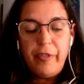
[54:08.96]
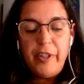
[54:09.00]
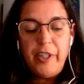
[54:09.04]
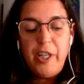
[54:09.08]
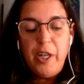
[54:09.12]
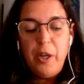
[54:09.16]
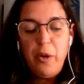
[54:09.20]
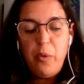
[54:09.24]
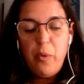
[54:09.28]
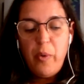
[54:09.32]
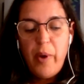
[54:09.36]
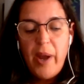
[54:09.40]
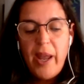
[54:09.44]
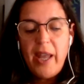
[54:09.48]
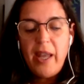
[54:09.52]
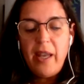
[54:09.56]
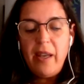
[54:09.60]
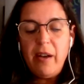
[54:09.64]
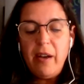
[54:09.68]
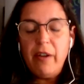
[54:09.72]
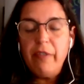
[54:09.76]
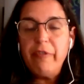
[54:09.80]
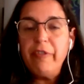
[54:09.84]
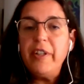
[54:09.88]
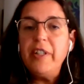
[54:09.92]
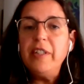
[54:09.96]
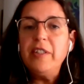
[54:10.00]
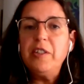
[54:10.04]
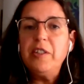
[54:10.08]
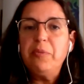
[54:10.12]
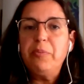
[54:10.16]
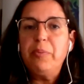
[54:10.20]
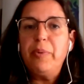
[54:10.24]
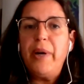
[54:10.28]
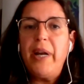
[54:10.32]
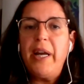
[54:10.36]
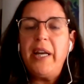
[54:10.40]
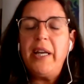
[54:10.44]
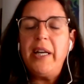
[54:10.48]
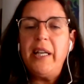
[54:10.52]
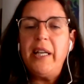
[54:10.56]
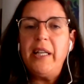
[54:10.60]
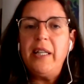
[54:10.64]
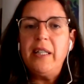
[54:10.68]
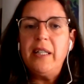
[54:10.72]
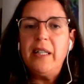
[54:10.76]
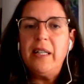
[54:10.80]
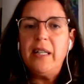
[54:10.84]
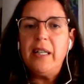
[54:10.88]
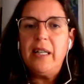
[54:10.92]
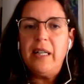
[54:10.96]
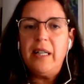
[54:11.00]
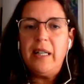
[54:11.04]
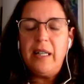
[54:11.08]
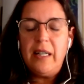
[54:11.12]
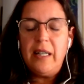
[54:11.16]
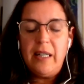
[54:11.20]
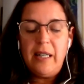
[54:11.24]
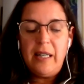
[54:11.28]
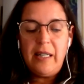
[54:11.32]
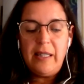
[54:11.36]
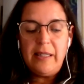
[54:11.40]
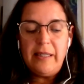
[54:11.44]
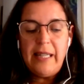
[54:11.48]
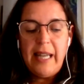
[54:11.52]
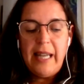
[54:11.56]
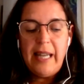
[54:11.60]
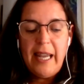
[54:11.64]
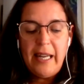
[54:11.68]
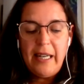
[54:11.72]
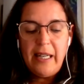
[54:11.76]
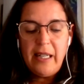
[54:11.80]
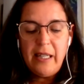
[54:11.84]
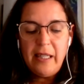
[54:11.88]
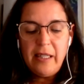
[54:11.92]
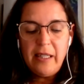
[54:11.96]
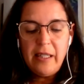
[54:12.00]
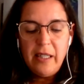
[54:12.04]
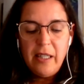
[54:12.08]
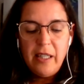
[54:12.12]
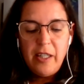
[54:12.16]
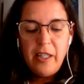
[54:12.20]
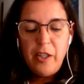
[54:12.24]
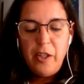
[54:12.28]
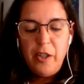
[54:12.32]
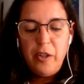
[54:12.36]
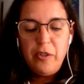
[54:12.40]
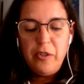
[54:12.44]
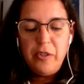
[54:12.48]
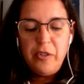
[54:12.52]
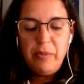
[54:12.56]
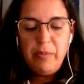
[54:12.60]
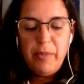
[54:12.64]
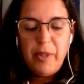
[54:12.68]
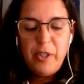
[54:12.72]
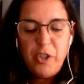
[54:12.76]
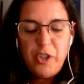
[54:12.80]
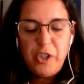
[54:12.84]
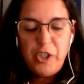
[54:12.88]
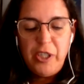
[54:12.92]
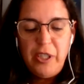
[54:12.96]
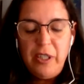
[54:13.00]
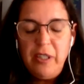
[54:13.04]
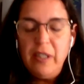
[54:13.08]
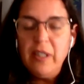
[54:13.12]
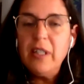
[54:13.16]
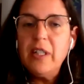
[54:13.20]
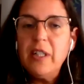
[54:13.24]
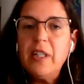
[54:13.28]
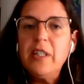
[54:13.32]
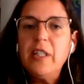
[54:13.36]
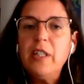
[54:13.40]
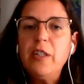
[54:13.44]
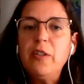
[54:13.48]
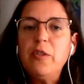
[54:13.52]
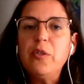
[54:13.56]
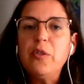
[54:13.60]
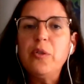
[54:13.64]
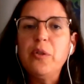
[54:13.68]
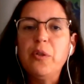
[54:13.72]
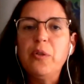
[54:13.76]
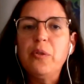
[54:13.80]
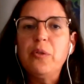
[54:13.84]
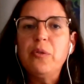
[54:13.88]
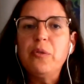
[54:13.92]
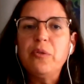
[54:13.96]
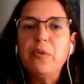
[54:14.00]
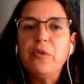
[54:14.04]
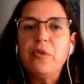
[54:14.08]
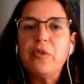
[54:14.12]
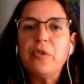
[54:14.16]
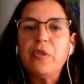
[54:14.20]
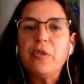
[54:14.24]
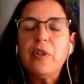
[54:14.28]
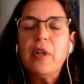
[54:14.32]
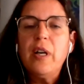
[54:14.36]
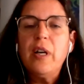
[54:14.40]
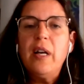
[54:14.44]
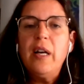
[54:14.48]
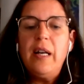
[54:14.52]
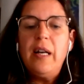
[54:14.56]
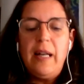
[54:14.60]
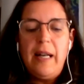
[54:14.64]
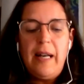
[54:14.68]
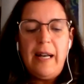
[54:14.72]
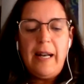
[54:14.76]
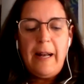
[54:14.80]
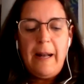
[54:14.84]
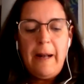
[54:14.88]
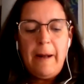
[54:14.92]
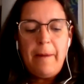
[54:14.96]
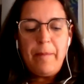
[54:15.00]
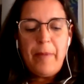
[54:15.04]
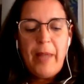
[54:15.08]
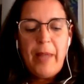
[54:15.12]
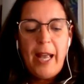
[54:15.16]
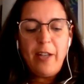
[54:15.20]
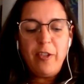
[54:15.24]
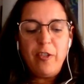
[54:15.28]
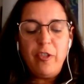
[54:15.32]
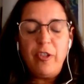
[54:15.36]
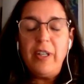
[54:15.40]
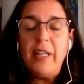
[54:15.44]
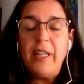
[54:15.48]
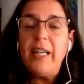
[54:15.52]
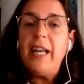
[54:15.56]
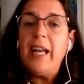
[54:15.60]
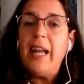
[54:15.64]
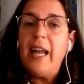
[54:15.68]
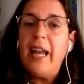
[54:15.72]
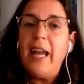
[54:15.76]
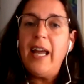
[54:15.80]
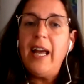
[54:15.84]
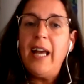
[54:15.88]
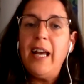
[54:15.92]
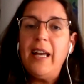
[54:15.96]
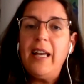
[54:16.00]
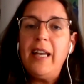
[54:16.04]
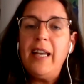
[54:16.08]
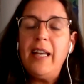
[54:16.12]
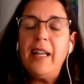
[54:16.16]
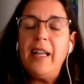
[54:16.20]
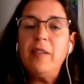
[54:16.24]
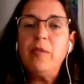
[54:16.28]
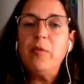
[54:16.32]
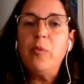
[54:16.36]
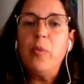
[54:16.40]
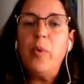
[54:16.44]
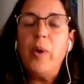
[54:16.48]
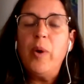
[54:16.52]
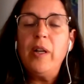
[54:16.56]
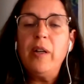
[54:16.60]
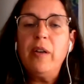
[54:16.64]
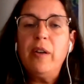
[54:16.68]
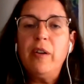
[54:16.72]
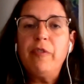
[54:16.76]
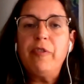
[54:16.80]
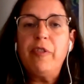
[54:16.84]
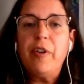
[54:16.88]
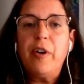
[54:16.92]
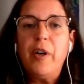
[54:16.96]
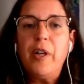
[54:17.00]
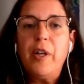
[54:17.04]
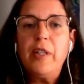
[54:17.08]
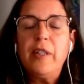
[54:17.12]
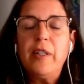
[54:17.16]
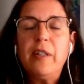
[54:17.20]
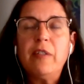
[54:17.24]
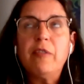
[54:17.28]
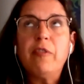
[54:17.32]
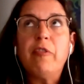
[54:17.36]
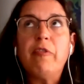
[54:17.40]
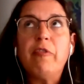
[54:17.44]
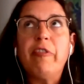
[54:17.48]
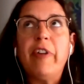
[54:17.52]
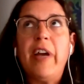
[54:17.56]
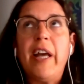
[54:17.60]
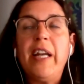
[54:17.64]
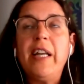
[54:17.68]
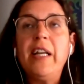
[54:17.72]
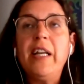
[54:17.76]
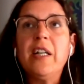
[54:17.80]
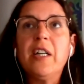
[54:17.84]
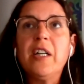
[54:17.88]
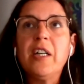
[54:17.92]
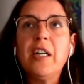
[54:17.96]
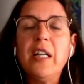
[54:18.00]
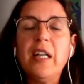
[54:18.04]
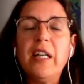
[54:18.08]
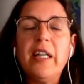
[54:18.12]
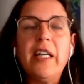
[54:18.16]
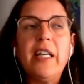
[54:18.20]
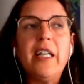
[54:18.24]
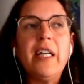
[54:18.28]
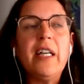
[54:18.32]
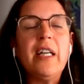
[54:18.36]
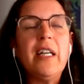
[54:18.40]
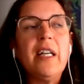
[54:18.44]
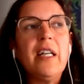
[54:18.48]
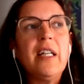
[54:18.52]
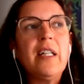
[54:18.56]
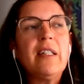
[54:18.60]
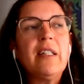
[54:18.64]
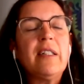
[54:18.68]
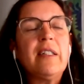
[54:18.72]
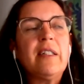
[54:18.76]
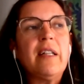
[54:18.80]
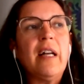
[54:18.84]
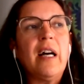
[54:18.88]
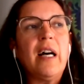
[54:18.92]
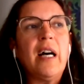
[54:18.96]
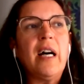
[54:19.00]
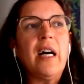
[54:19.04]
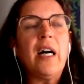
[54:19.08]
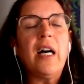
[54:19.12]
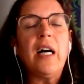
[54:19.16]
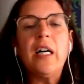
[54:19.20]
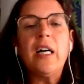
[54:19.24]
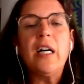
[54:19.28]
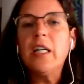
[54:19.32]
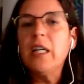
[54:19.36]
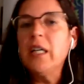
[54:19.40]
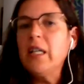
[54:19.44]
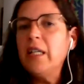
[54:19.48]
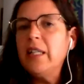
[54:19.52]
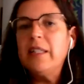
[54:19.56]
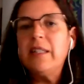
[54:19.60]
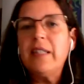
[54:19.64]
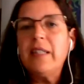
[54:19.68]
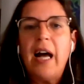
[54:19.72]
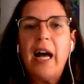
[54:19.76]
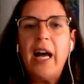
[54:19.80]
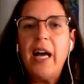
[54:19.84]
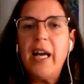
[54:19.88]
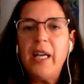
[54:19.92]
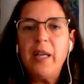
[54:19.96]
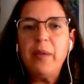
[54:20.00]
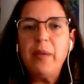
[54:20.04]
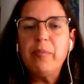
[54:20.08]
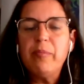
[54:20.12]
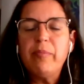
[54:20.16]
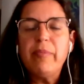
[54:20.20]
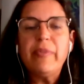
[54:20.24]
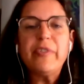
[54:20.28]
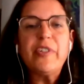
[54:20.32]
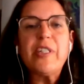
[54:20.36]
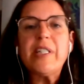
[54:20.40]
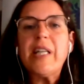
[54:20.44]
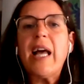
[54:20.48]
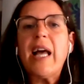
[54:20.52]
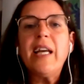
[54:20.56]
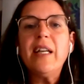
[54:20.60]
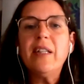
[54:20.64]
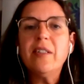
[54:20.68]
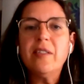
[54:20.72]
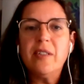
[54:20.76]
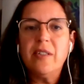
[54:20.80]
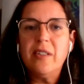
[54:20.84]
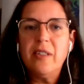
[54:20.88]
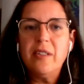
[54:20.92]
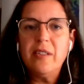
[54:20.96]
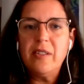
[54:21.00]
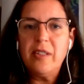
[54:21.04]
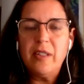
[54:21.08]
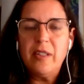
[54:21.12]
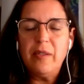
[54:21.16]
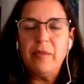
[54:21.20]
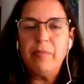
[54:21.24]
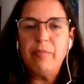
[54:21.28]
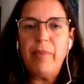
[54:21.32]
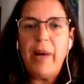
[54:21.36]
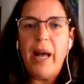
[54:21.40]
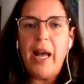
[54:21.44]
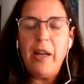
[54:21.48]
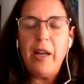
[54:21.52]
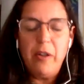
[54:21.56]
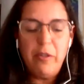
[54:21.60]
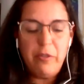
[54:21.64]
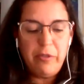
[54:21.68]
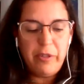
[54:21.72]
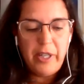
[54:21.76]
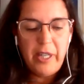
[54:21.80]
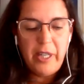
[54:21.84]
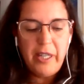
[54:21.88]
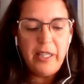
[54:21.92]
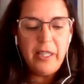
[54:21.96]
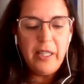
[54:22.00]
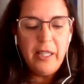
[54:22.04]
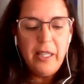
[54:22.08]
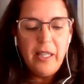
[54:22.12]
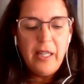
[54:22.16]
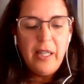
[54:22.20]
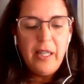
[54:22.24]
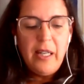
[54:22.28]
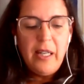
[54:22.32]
new way of interpreting data using machine learning tools. Actually, her and one of other very early time scientists of BioArray,